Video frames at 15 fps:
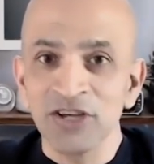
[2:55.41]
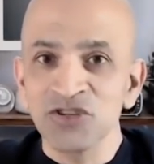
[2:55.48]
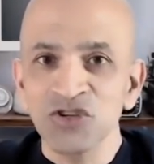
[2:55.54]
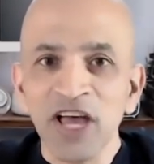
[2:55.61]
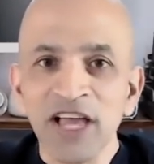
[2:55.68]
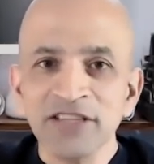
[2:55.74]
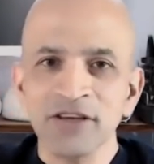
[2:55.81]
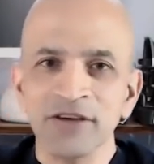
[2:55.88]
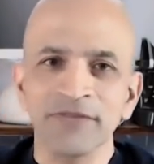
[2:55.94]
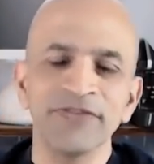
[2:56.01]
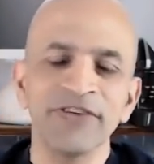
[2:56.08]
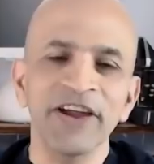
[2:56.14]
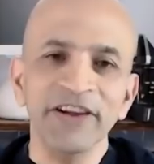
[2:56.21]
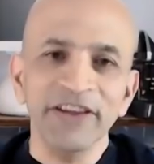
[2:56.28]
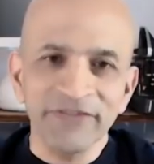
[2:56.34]
So that's a
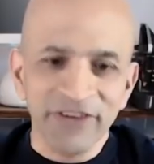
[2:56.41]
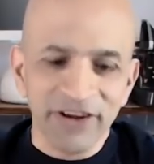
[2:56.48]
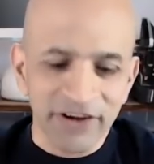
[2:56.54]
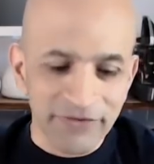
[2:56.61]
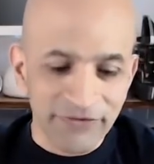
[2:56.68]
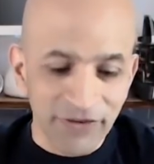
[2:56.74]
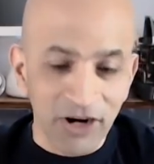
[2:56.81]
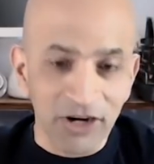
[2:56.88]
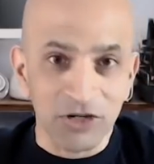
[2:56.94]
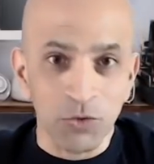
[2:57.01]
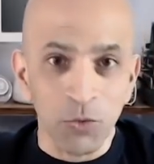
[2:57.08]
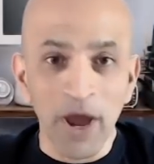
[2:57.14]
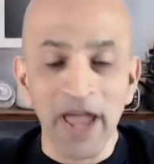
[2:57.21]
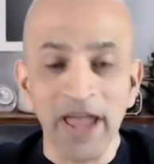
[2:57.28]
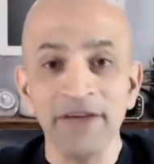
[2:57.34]
very, very far
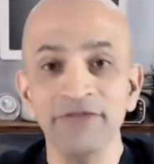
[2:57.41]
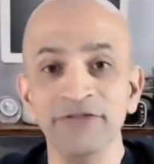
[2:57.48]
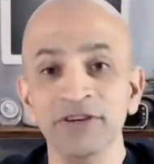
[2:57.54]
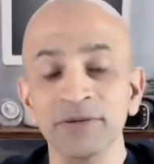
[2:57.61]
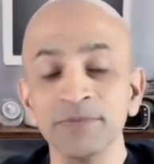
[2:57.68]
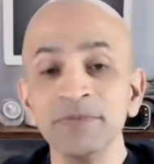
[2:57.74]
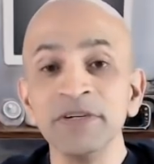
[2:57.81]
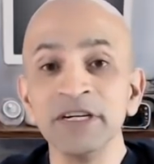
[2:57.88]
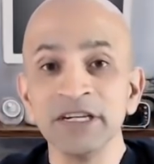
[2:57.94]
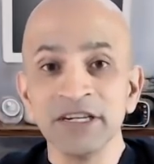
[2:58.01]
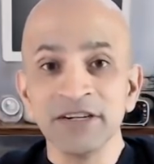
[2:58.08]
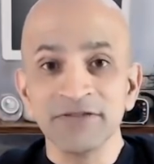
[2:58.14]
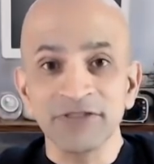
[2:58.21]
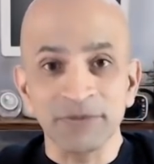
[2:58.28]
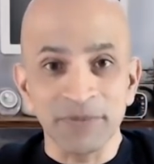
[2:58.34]
away from
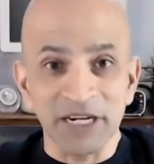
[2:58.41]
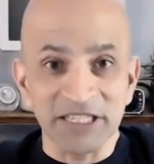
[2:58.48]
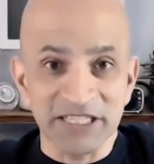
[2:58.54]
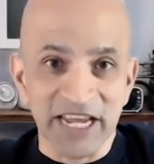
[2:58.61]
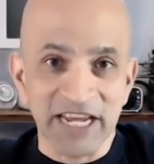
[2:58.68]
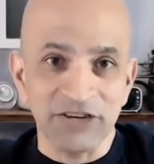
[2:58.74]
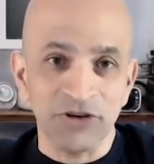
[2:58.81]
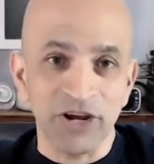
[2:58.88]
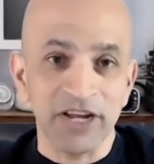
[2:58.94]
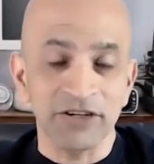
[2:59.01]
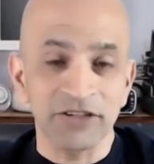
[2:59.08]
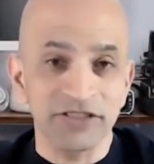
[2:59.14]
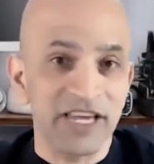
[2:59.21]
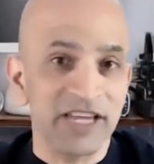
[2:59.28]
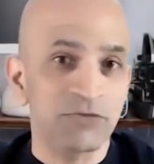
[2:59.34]
a day
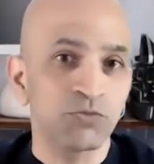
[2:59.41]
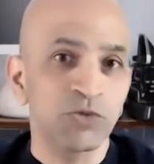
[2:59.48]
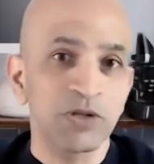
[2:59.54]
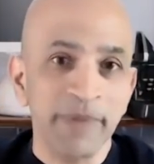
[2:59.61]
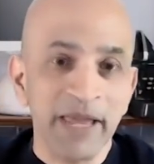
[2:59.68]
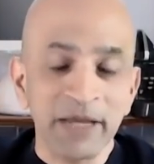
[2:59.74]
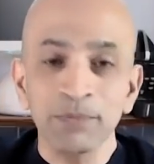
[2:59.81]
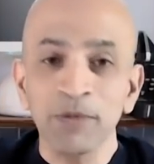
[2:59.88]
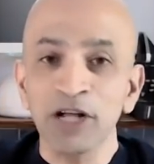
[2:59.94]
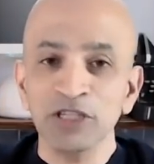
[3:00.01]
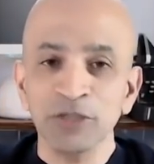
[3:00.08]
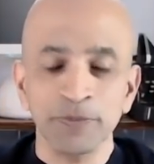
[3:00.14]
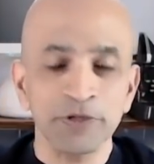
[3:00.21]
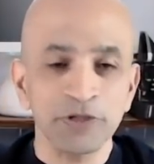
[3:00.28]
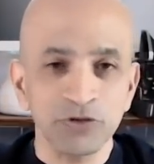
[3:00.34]
trader that will make
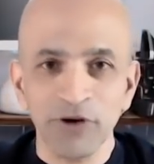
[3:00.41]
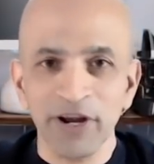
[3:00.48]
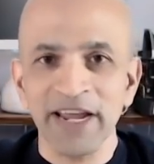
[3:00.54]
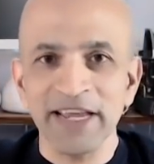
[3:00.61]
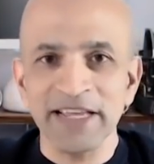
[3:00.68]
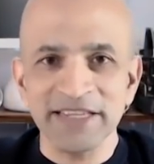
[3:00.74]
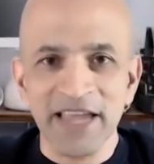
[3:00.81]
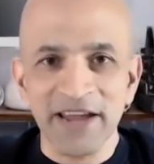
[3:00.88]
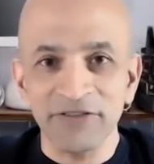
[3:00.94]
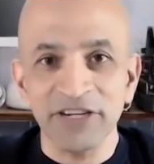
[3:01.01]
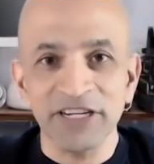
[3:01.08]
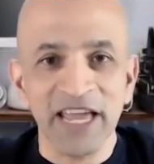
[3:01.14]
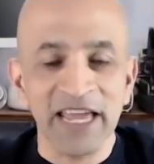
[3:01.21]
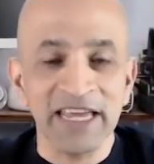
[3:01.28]
multiple trades every